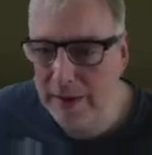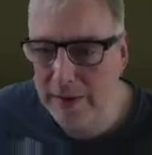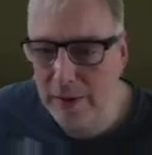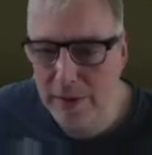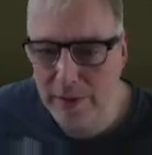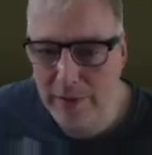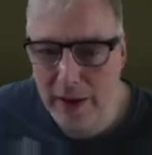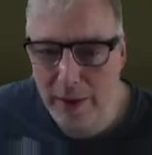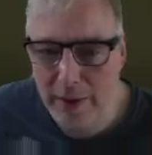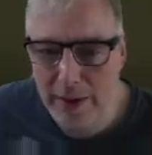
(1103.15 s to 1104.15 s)
due to the
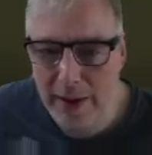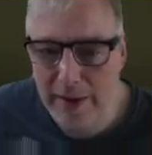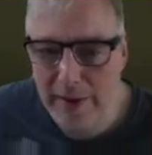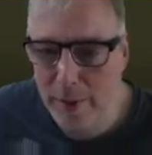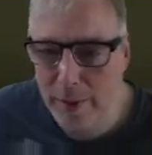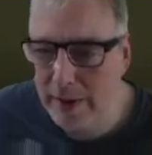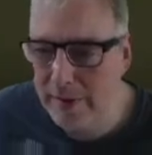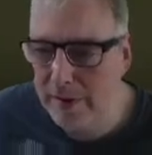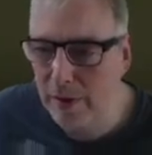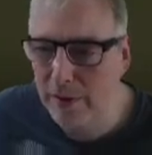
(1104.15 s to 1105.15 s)
reload, and its mobility
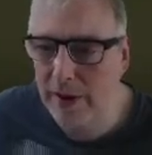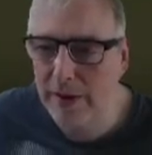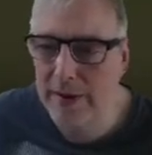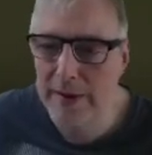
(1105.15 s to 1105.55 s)
is not great.